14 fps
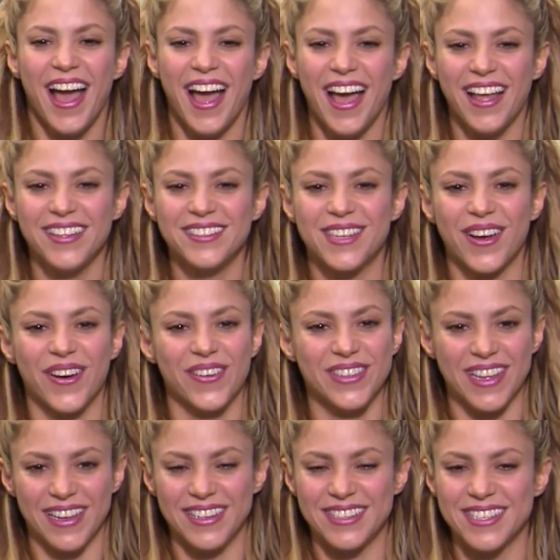And so
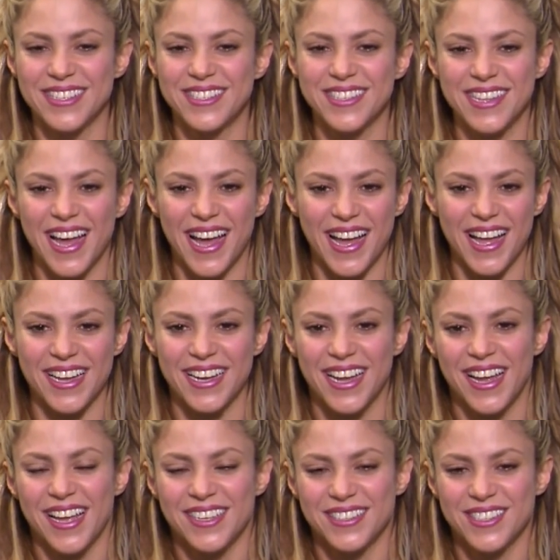they listened to that
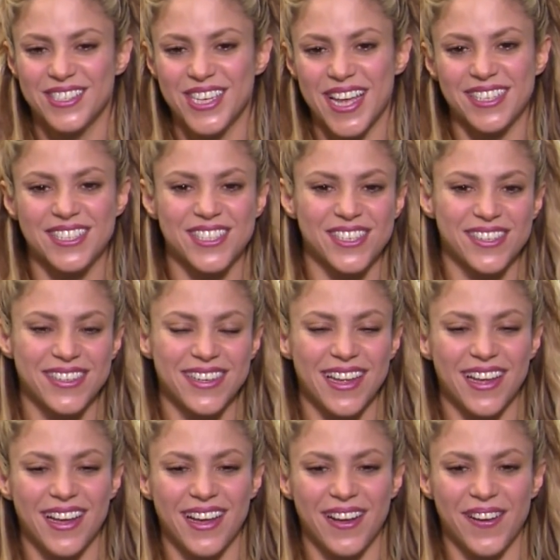suggestion,
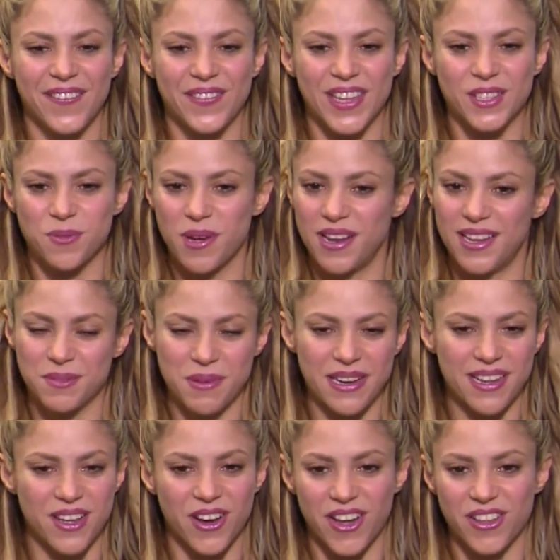as well as
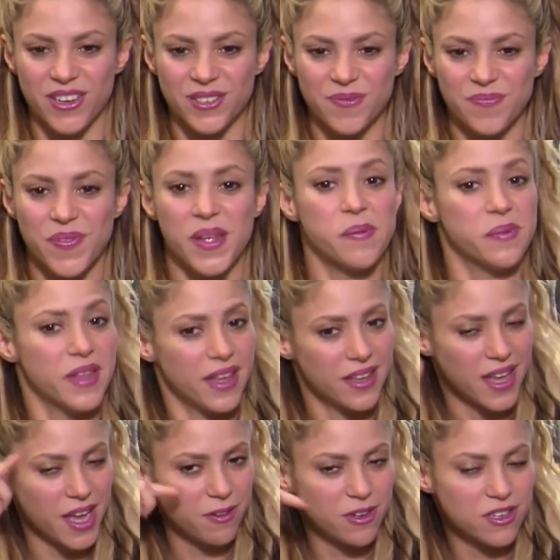many others. They
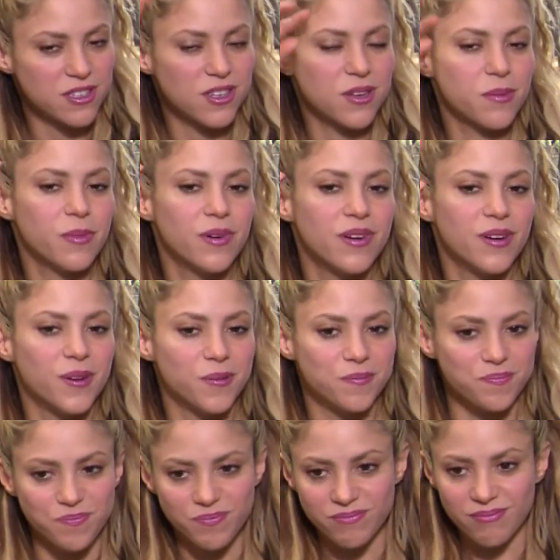gave her some
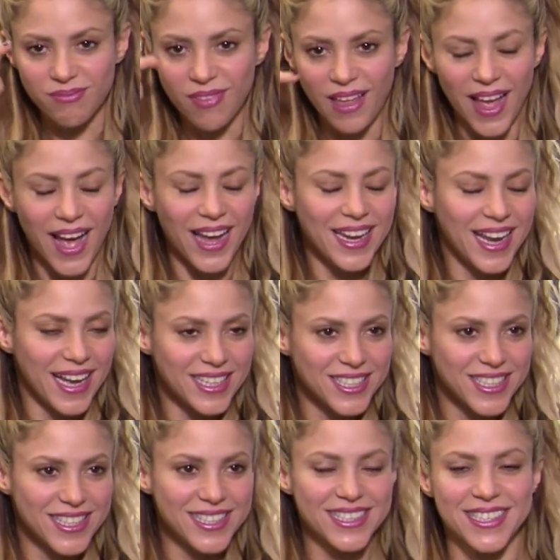
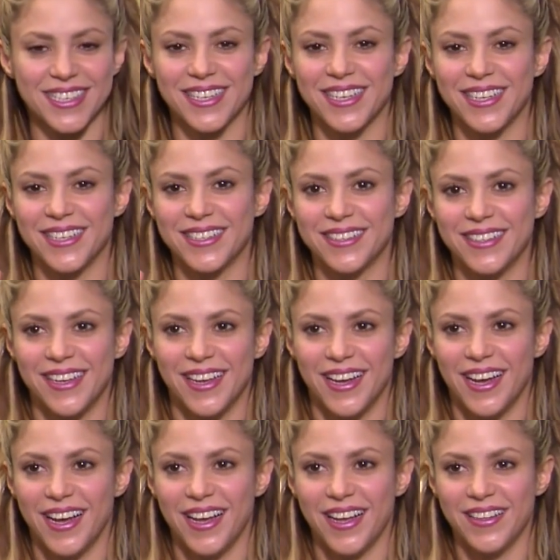eyelashes
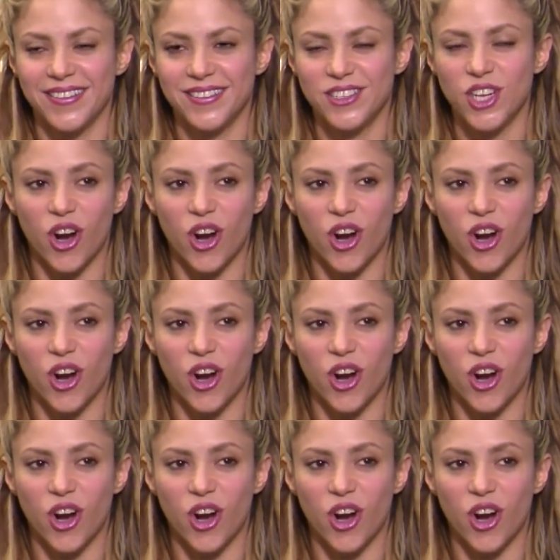and